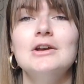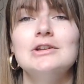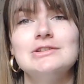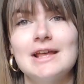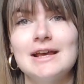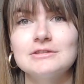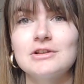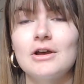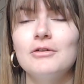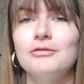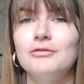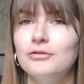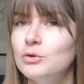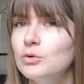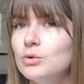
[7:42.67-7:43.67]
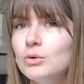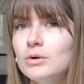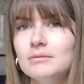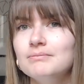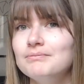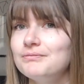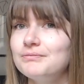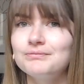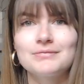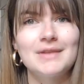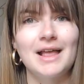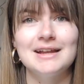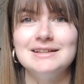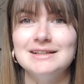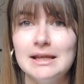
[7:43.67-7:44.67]
So that's a full
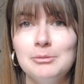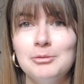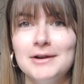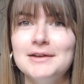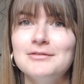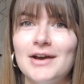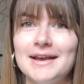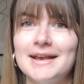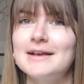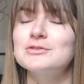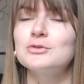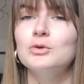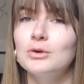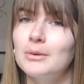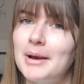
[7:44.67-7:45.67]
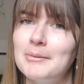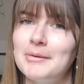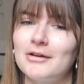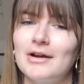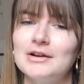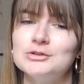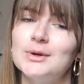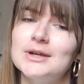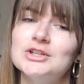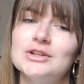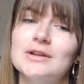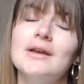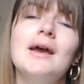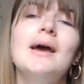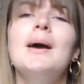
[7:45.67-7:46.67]
like debrief, I guess, all about my
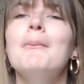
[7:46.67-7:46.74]
graduation.